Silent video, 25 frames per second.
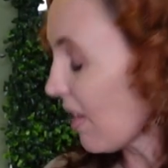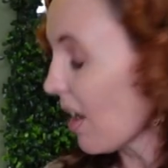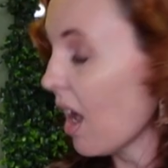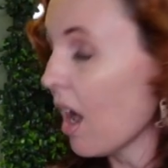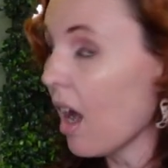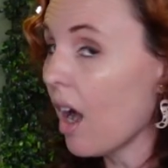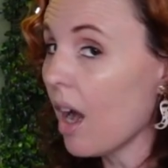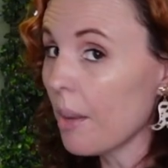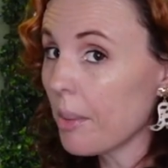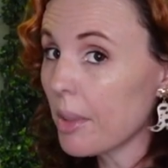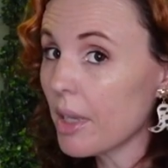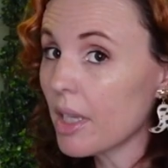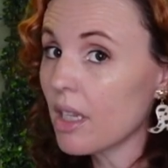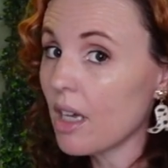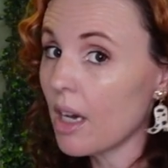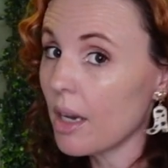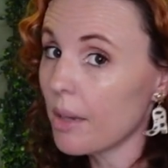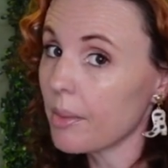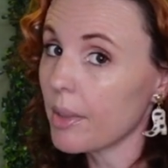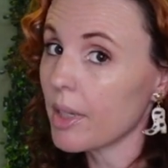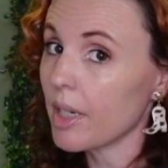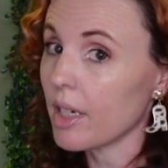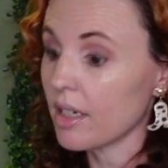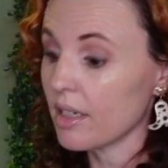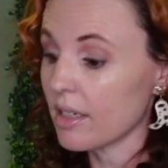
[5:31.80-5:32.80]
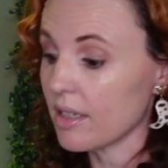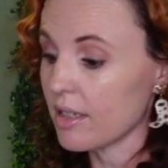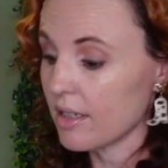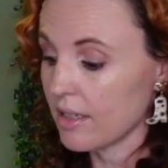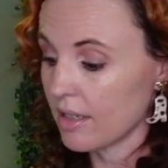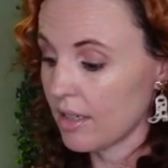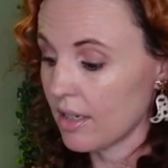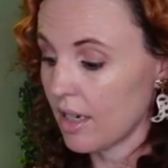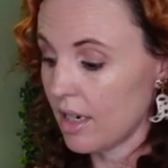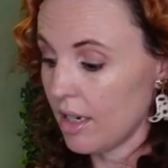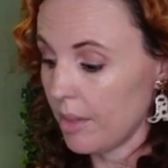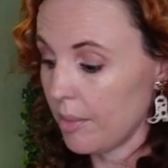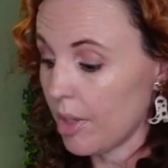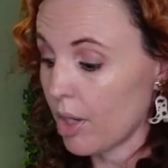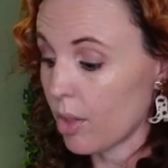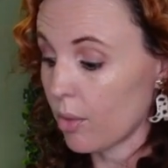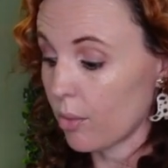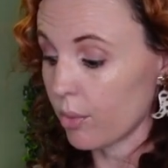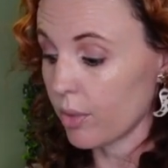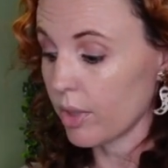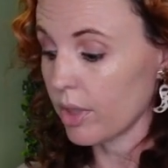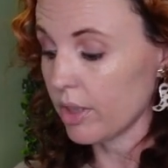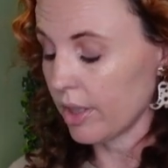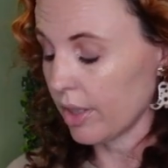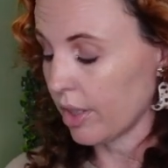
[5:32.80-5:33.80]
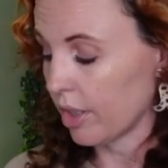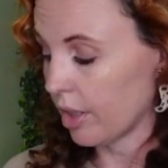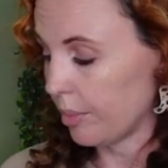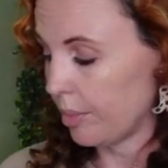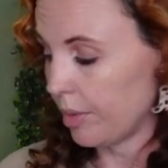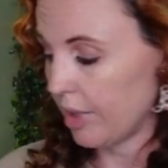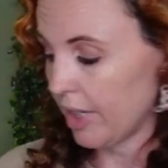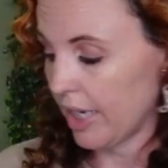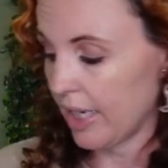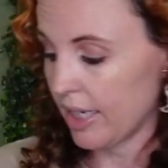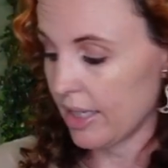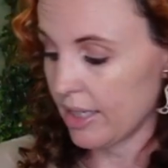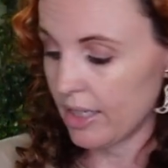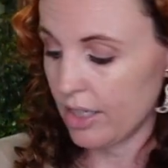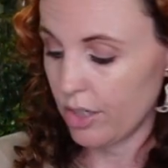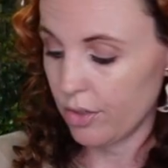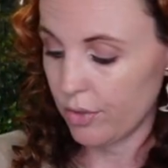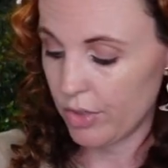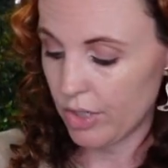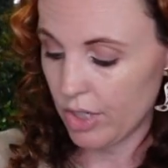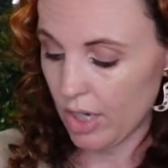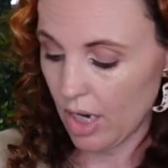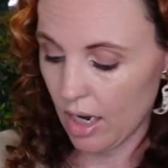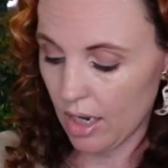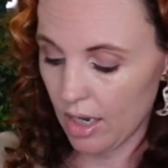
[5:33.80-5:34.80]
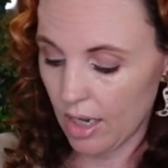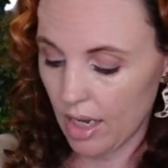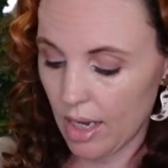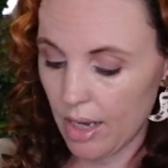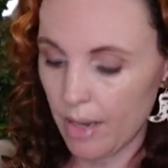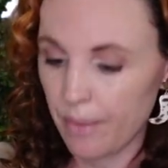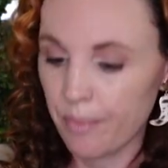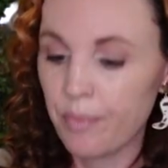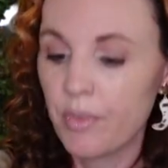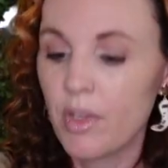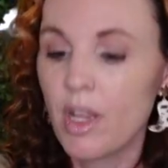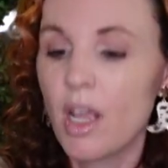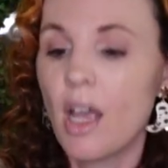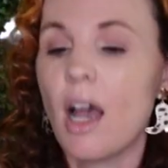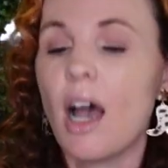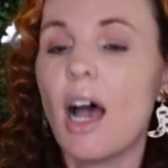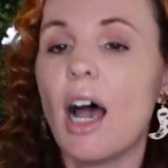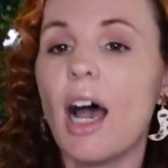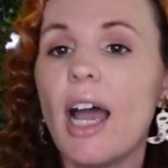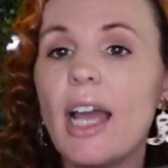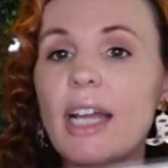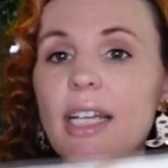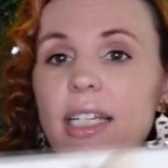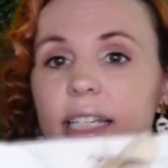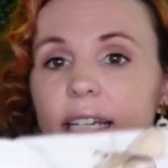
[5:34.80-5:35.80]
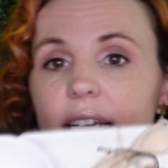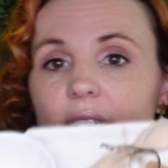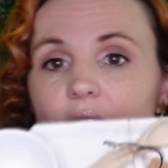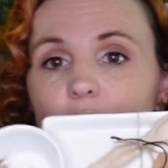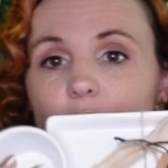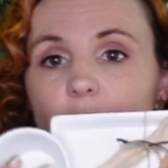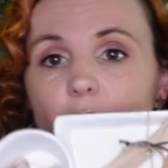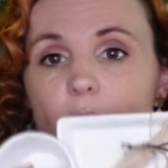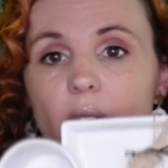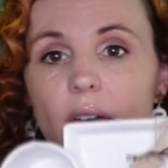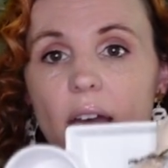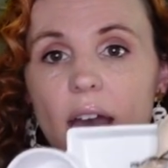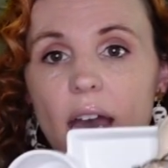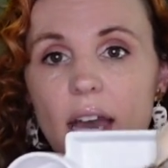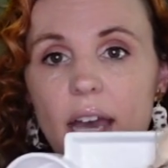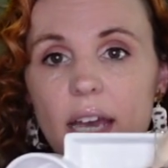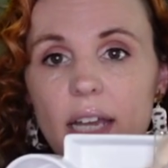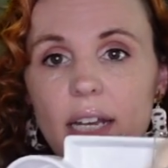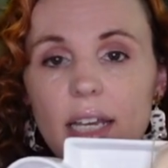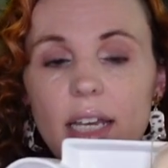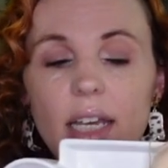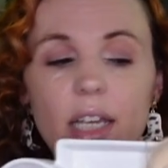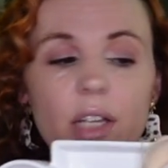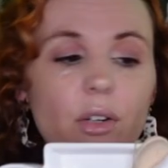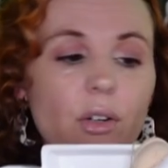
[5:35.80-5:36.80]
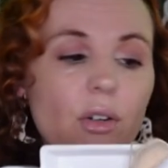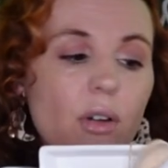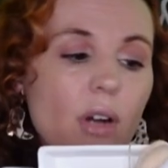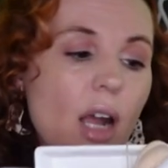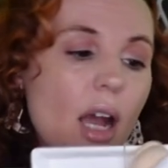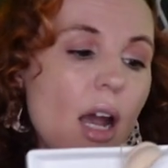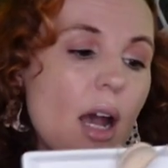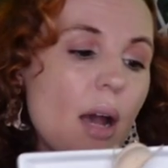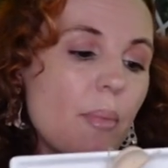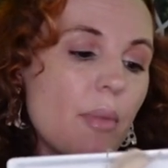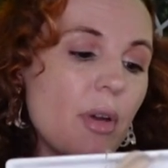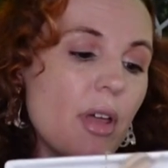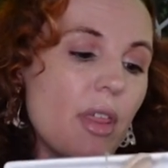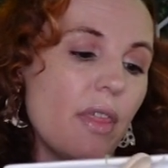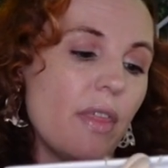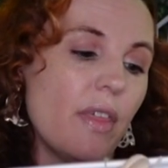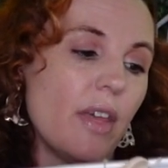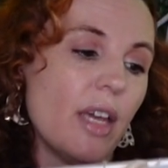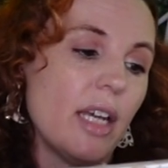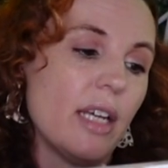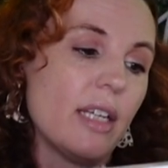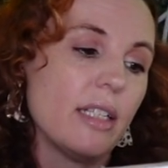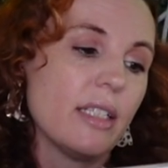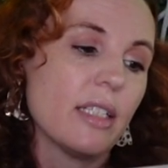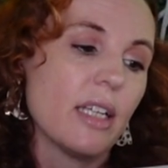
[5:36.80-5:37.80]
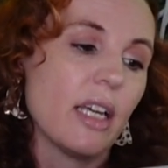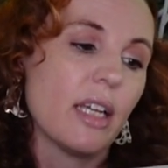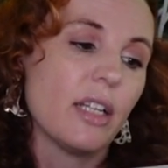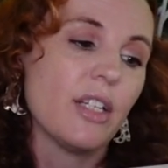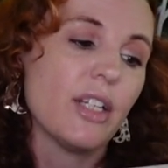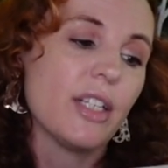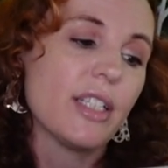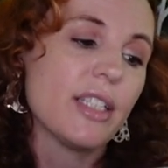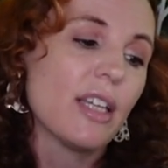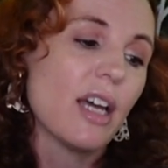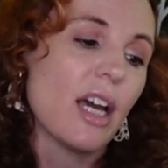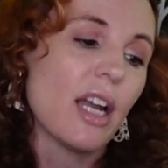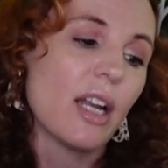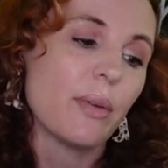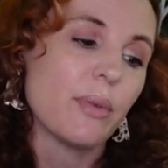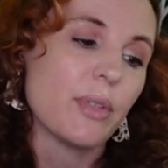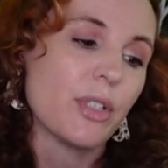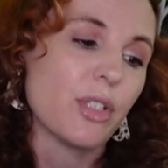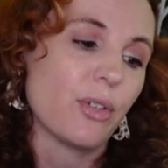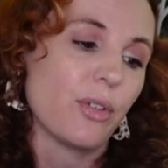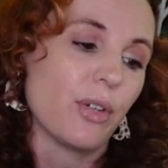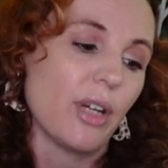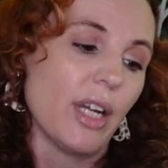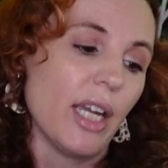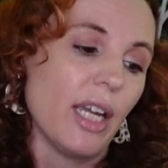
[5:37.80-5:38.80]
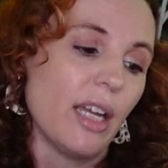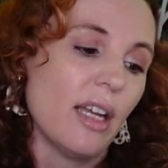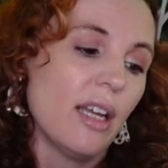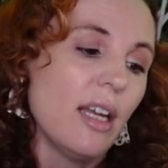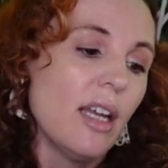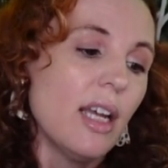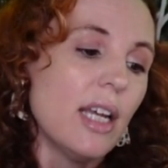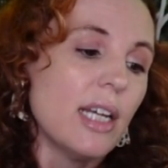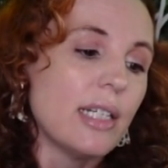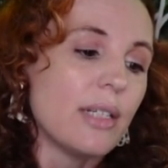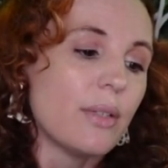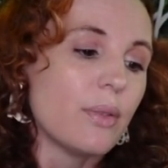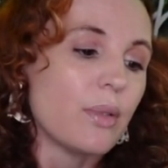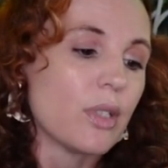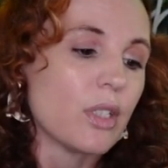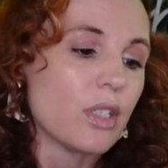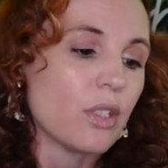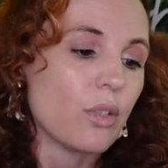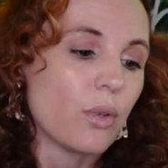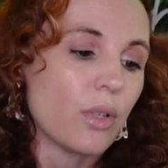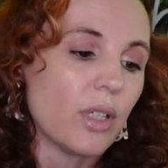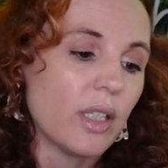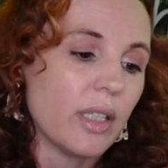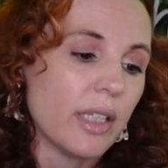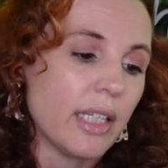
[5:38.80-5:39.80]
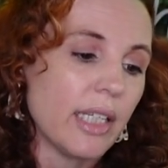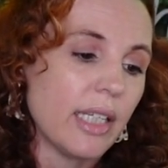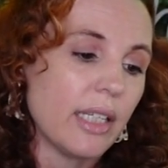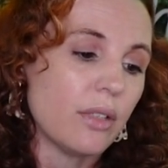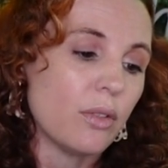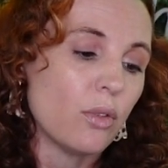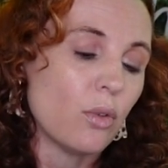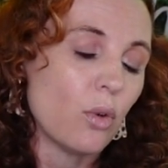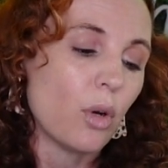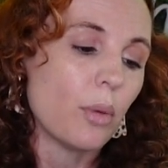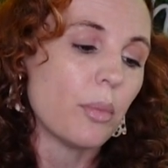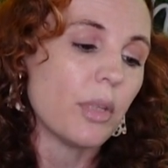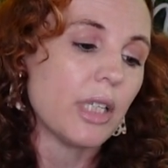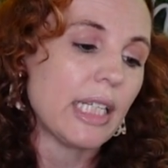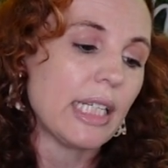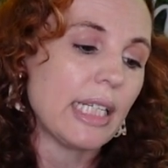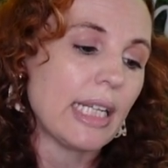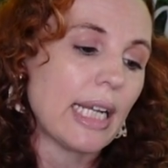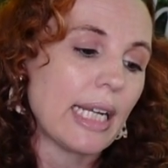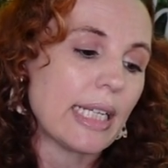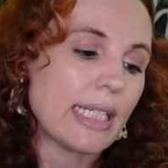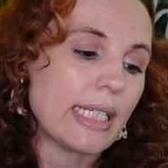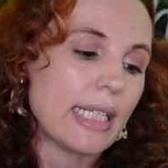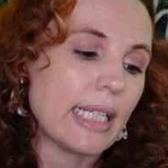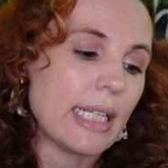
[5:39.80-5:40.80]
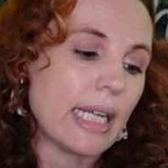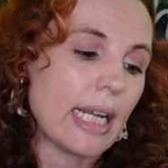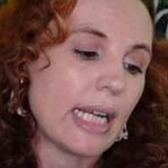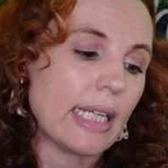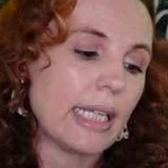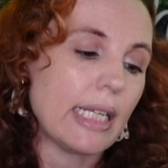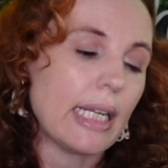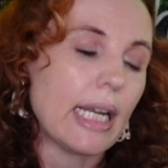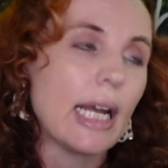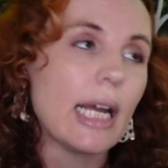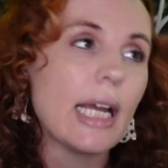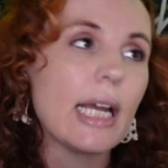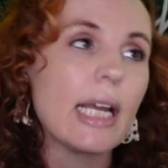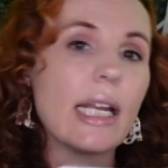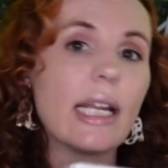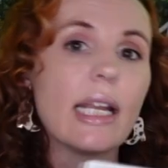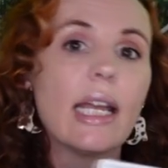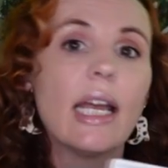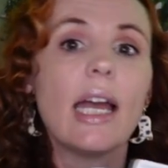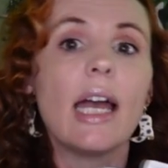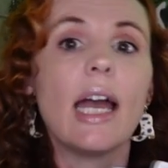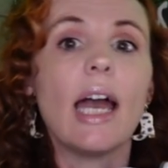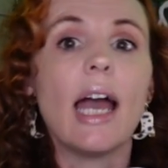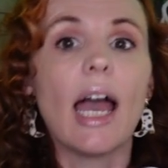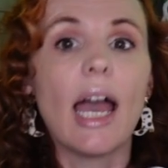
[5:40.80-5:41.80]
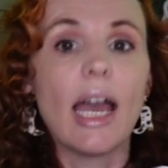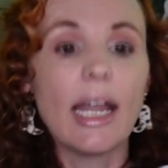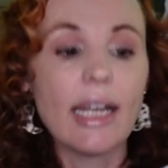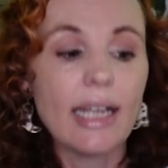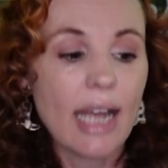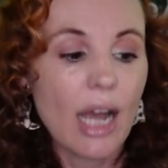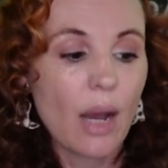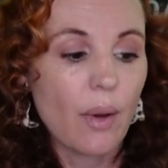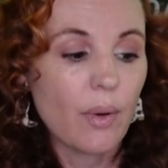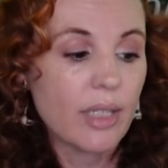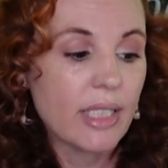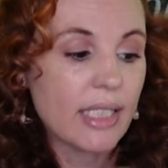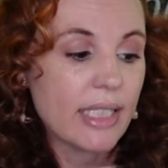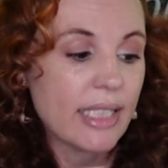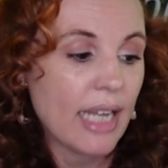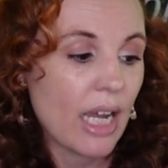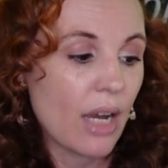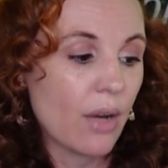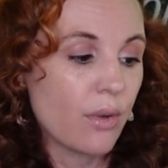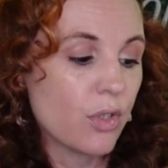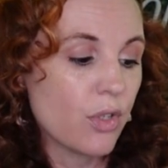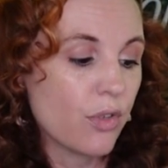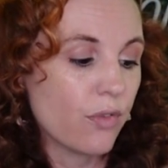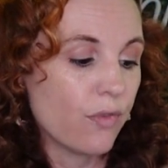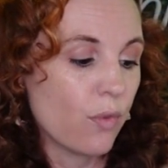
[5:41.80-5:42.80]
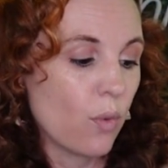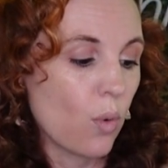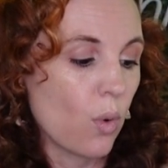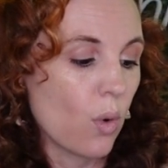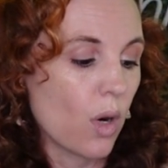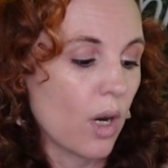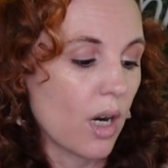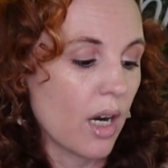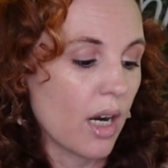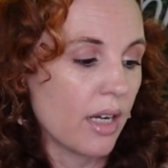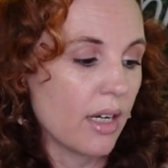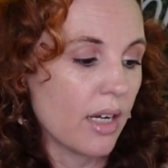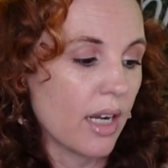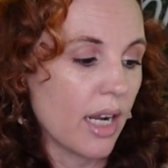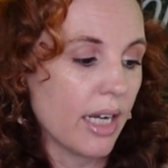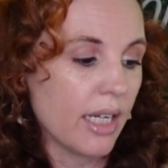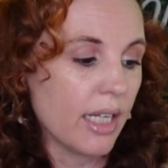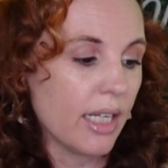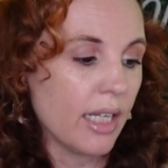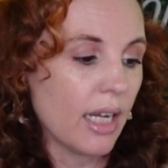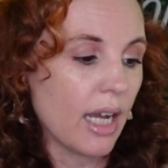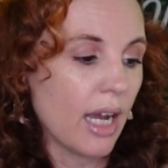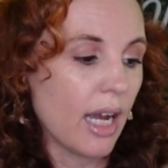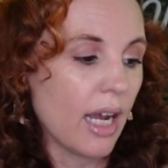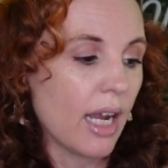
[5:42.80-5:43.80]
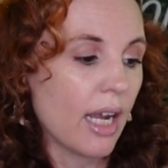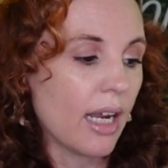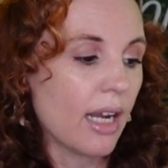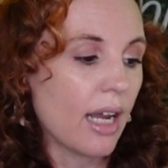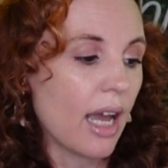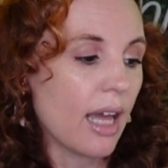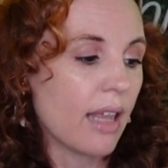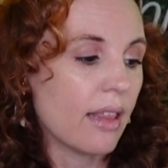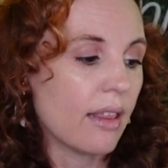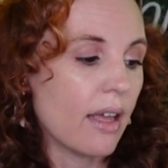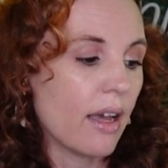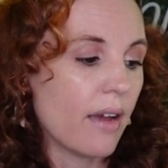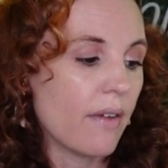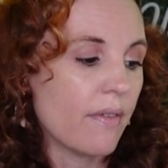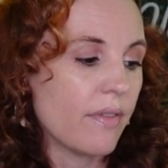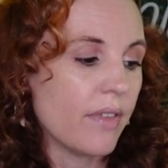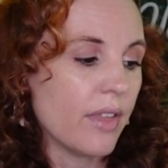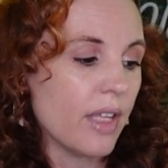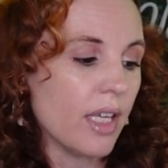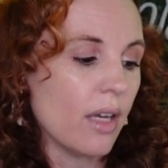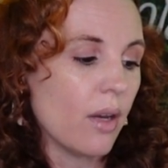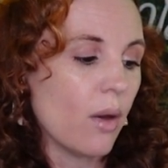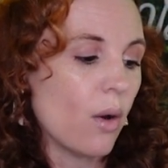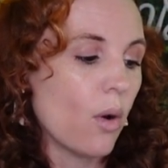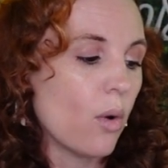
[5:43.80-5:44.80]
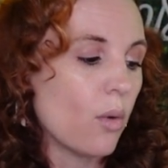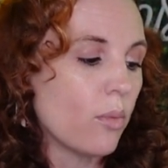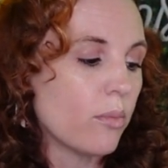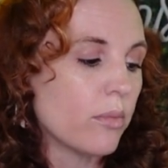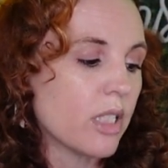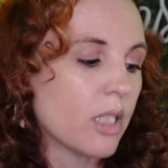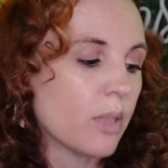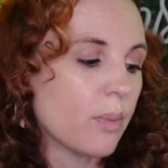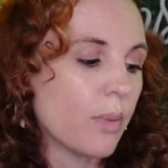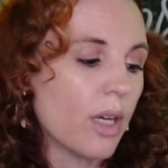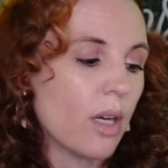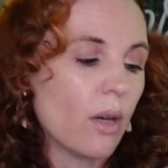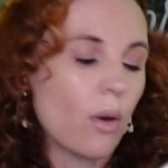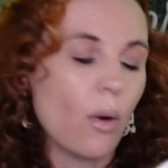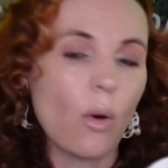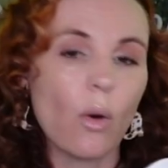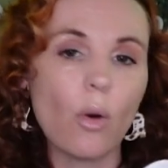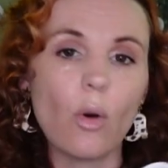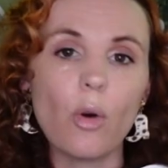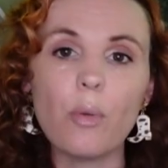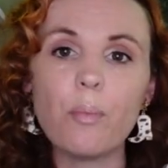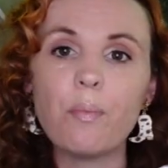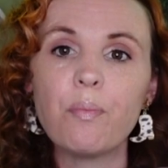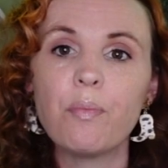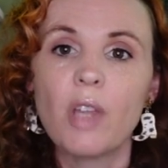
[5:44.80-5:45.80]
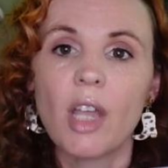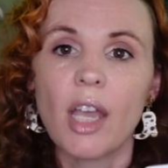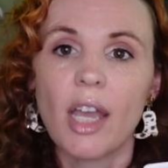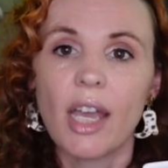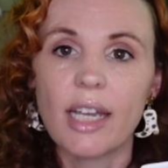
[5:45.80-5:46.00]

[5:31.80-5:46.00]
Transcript: Hobby Lobby is going to be a really good place to stock up. I did go ahead and grab this. I just thought it was great. This is normally normally $19.99 and now it's down to $4.99. I love the Home Sweet Home.